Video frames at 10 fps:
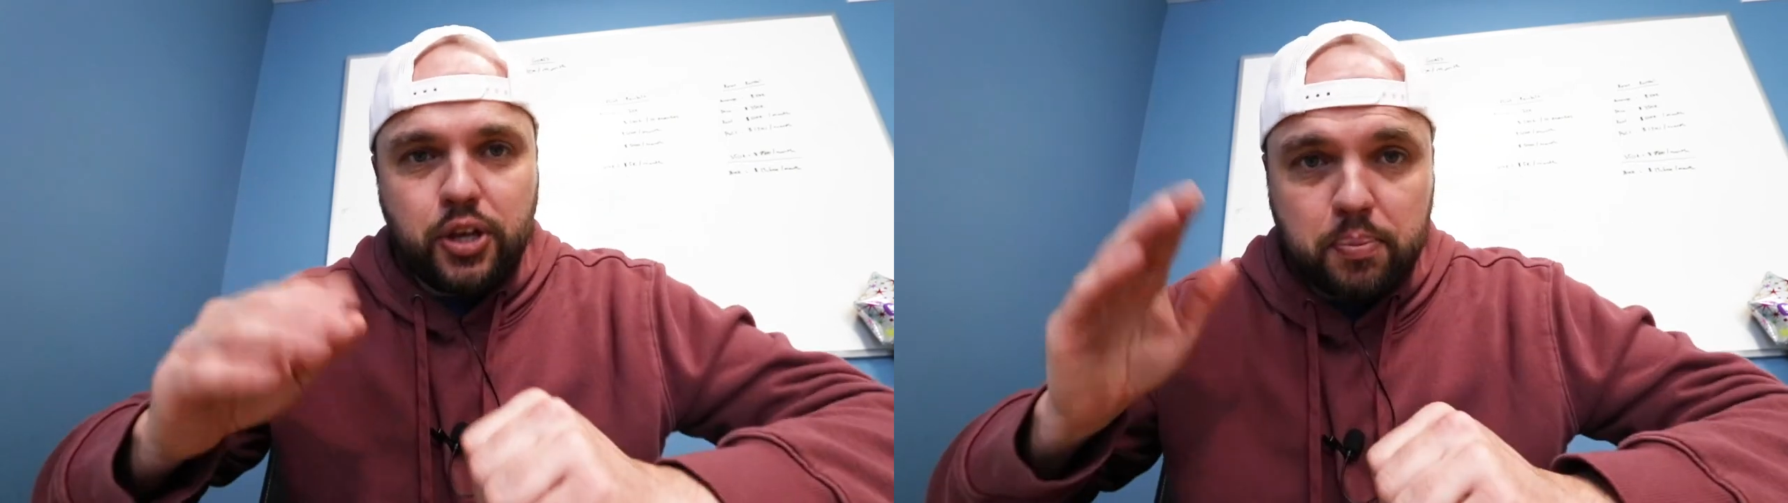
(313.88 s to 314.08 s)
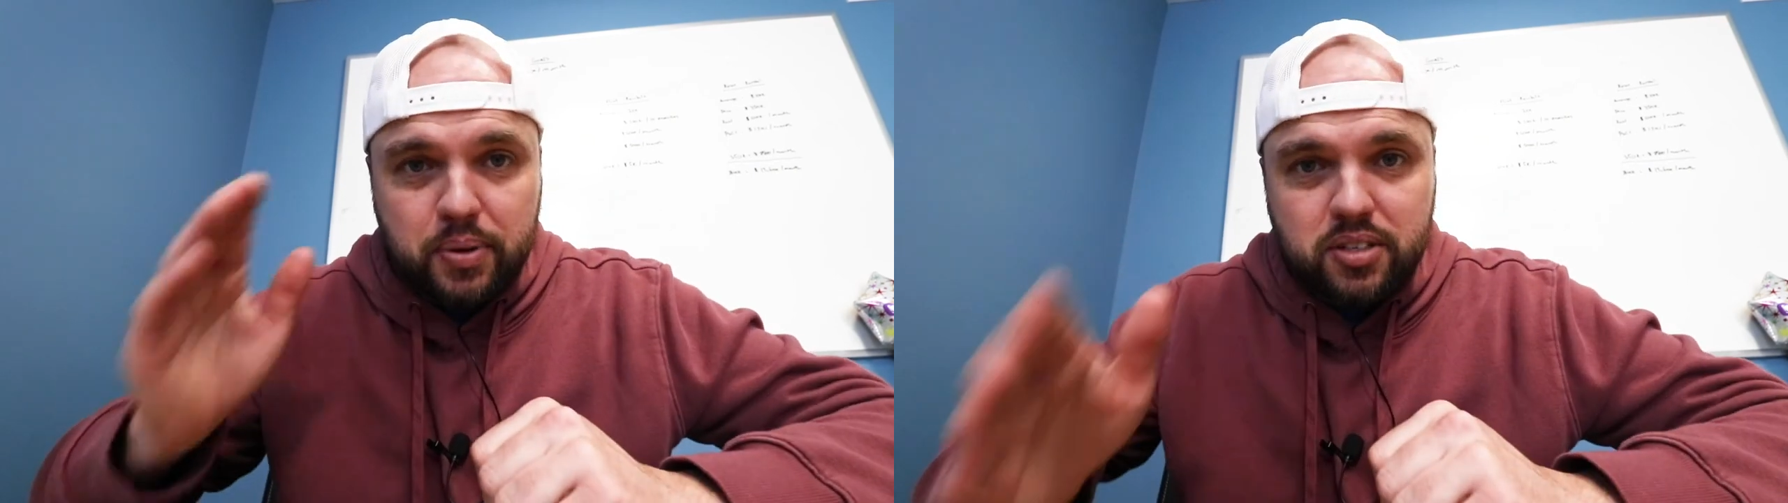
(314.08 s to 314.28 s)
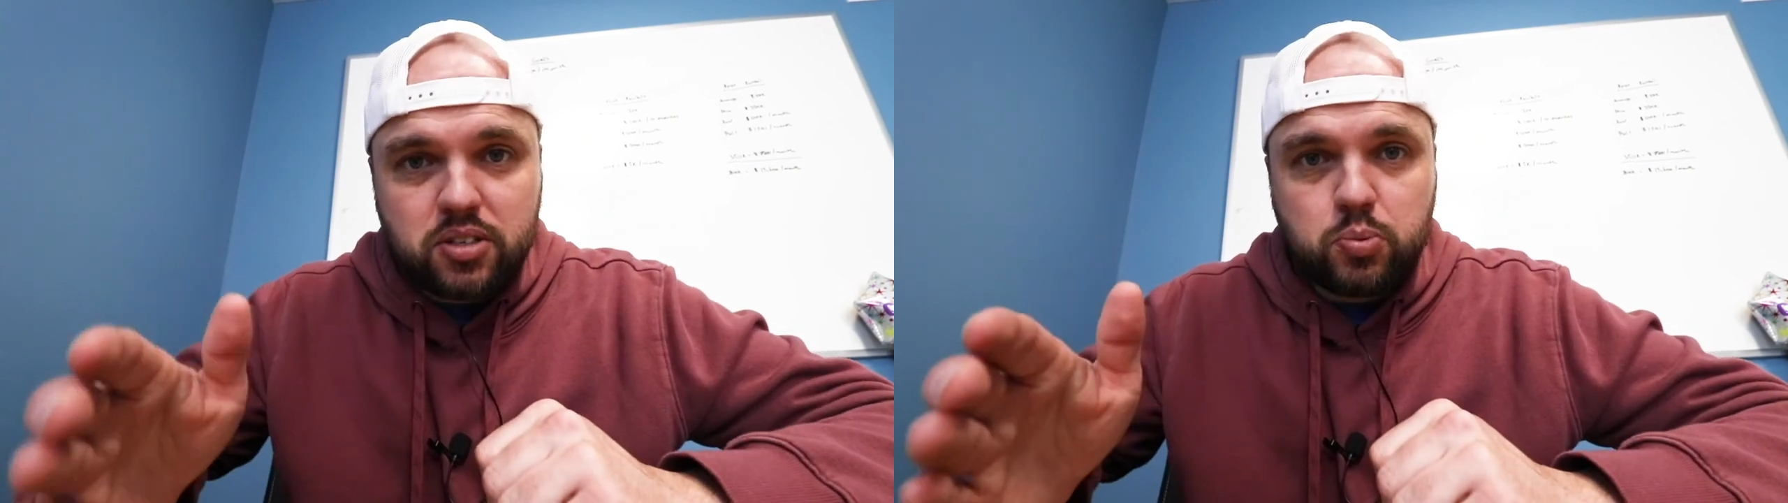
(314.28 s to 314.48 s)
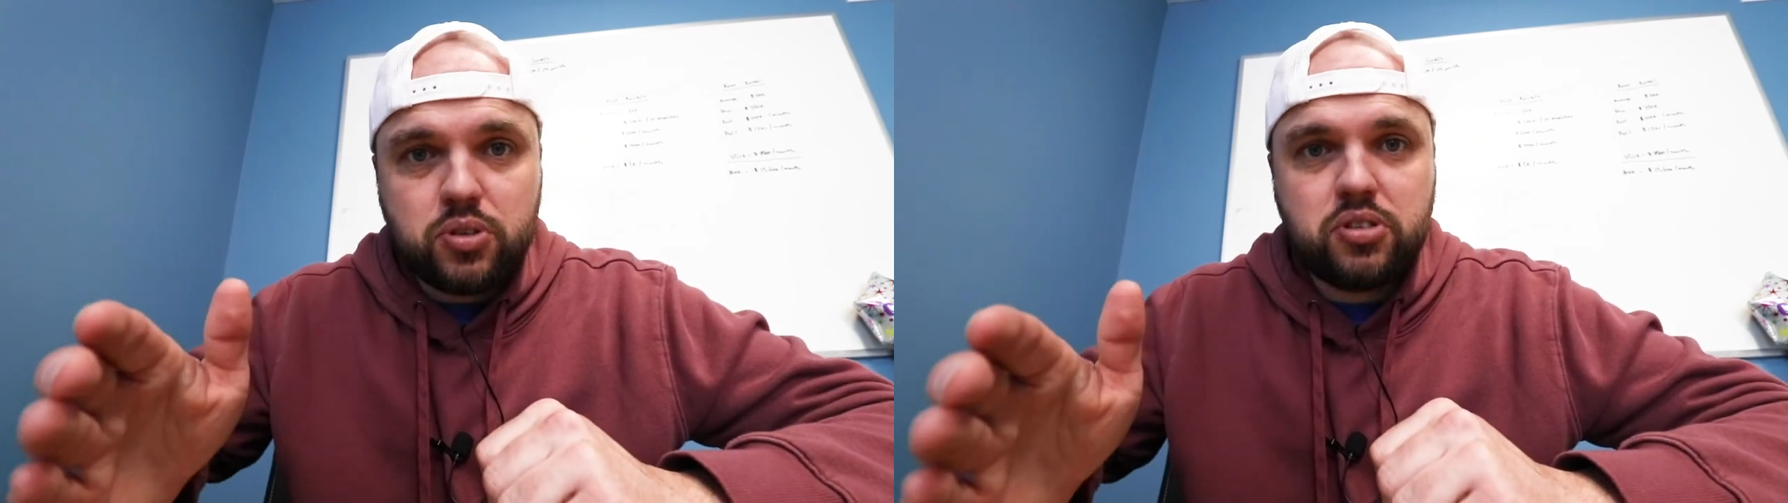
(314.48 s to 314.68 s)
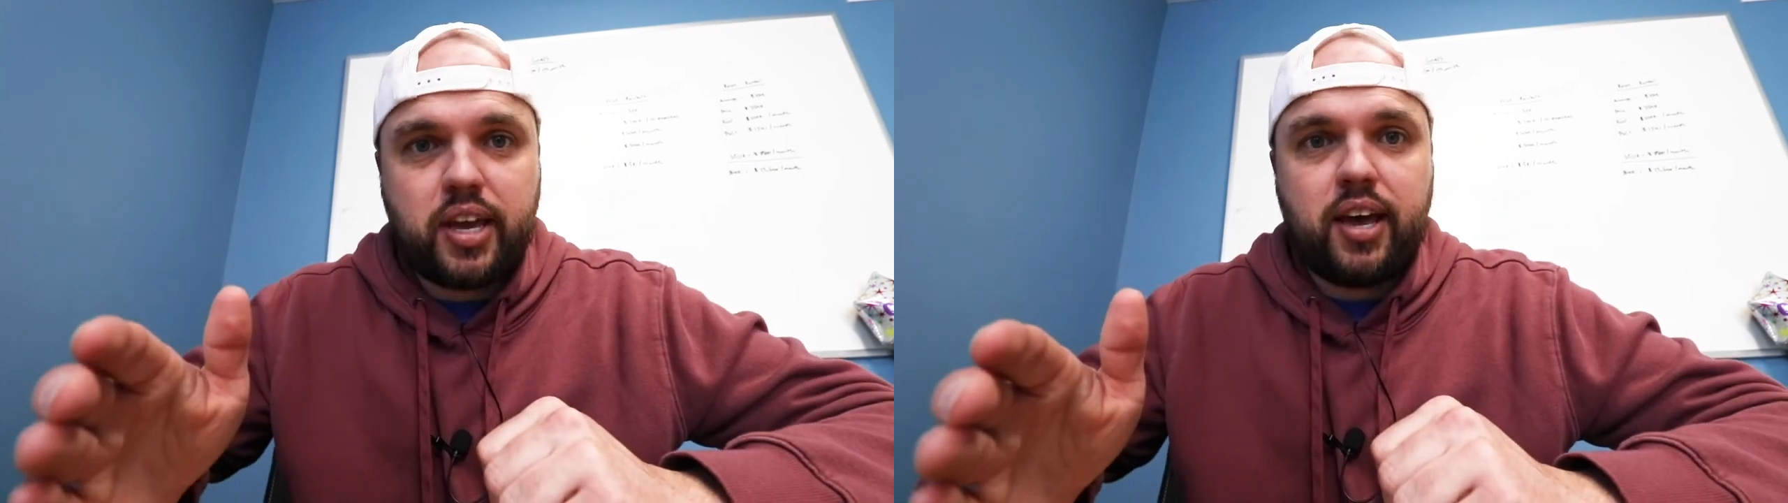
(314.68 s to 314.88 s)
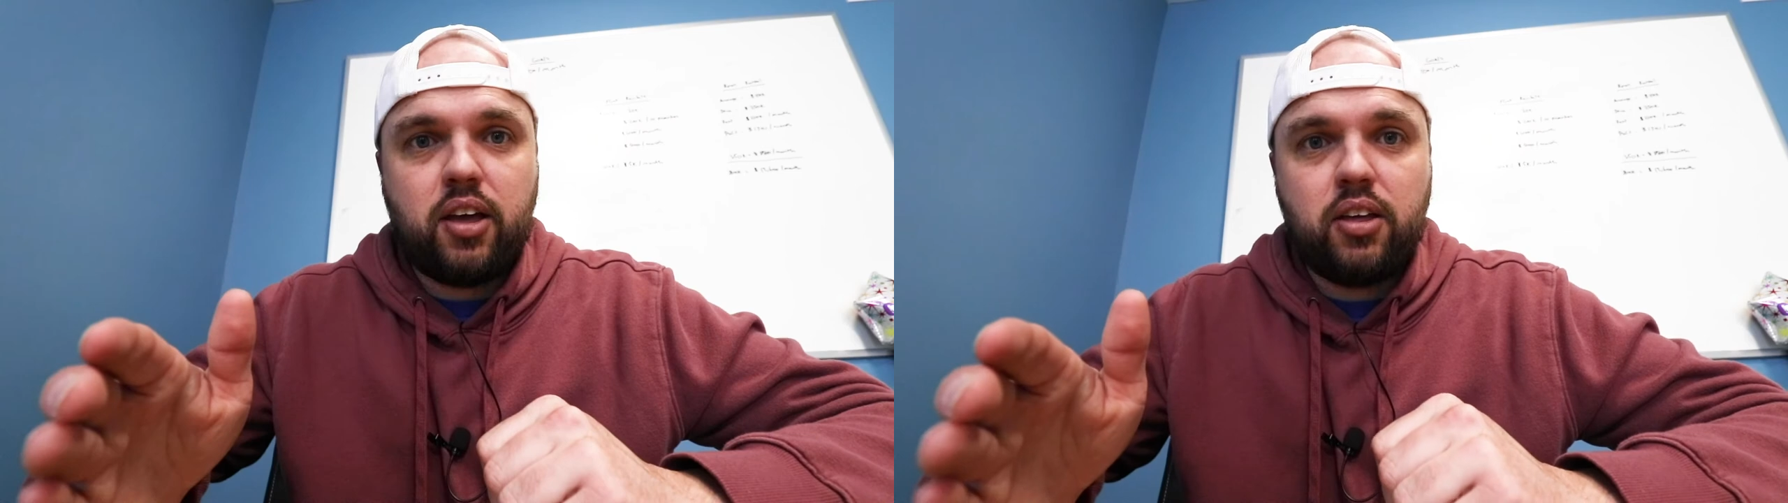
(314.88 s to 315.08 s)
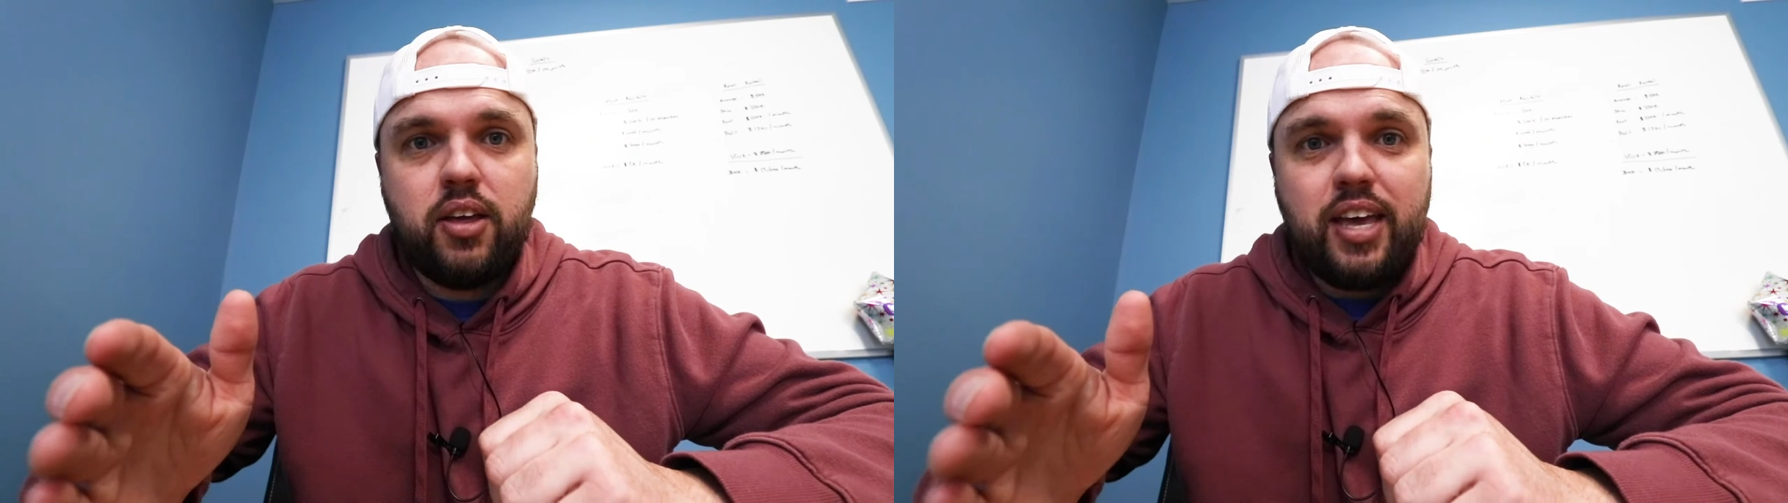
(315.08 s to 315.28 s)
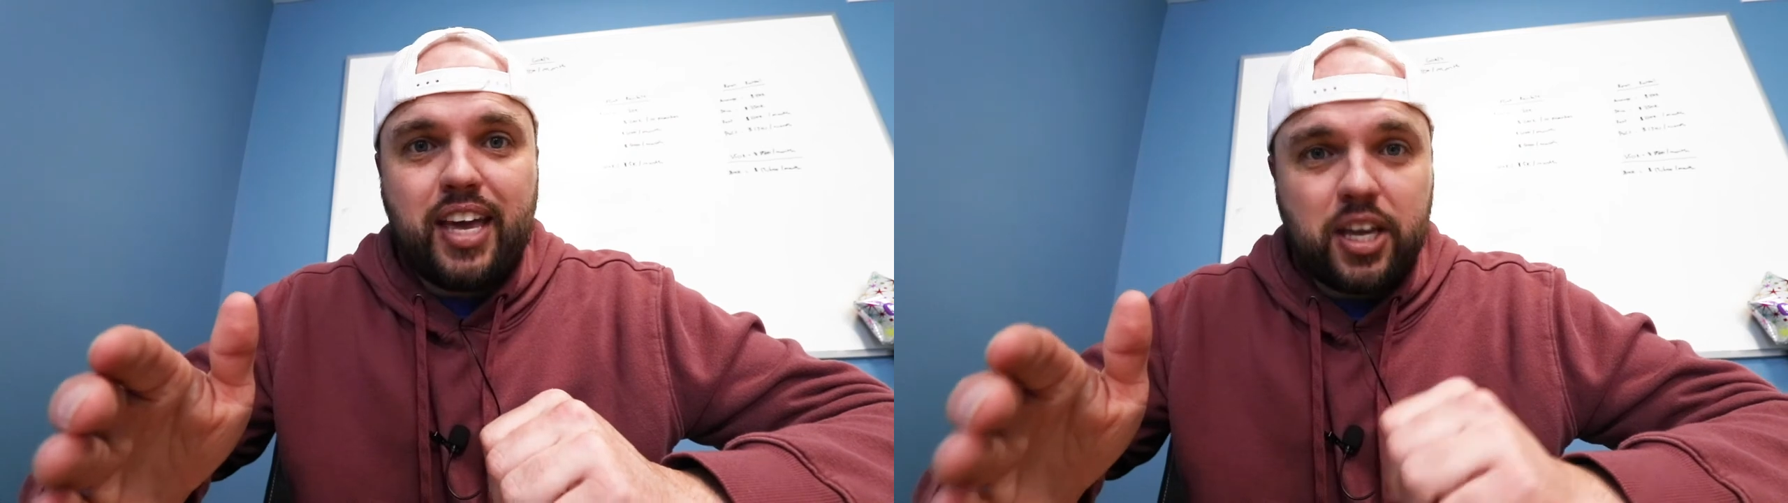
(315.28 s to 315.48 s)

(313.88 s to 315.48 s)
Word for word: your business will scale.